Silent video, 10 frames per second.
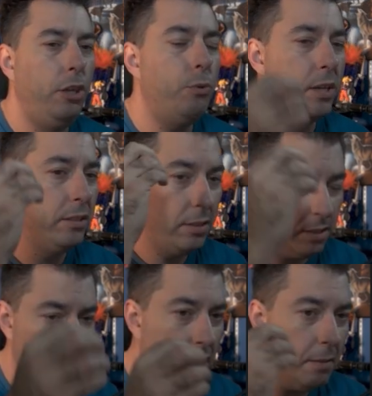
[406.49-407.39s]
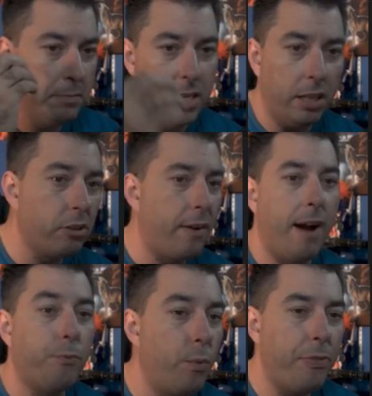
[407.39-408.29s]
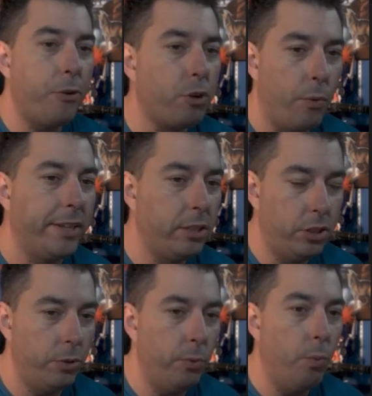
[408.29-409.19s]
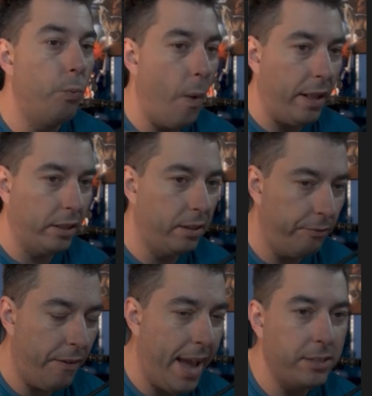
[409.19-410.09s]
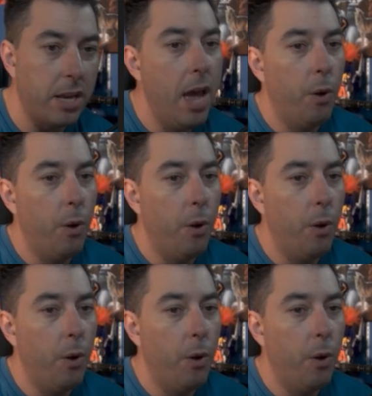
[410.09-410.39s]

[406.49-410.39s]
You can see them telegraph what they're going to do well in advance.